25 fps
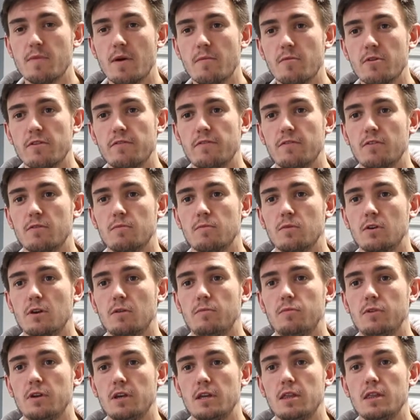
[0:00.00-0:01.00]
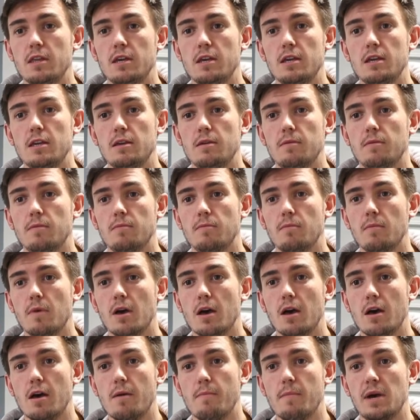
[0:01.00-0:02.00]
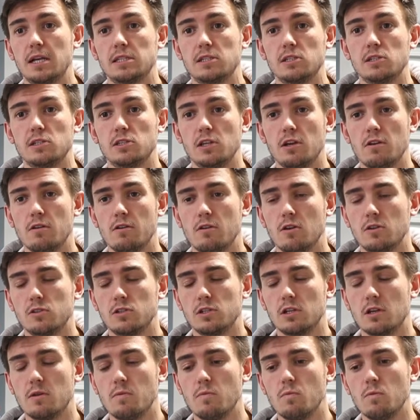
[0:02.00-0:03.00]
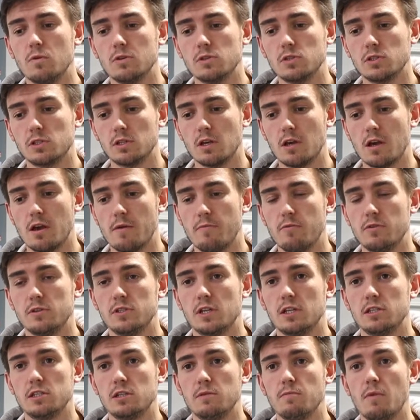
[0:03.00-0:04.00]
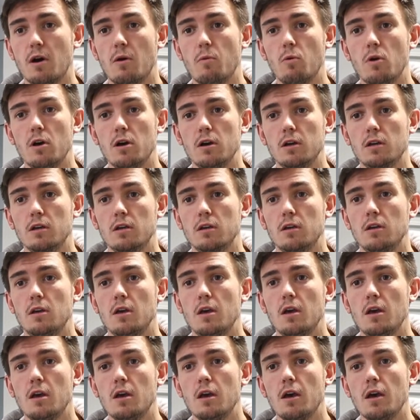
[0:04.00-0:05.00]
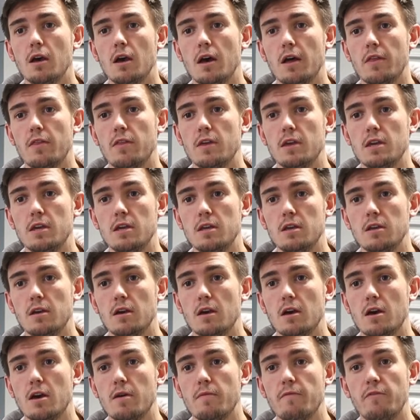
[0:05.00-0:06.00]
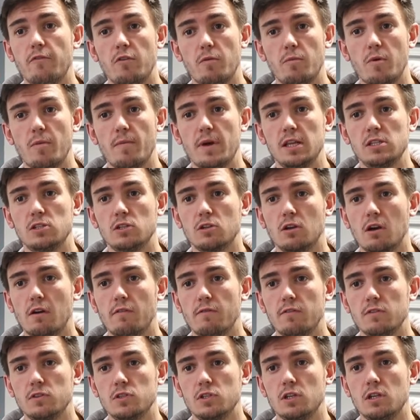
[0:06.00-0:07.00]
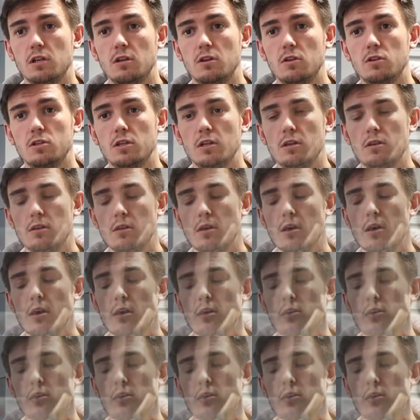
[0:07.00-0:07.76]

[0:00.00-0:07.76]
memory from completing the Masters here at Nottingham was presenting my work at the Football Medicine Conference in London.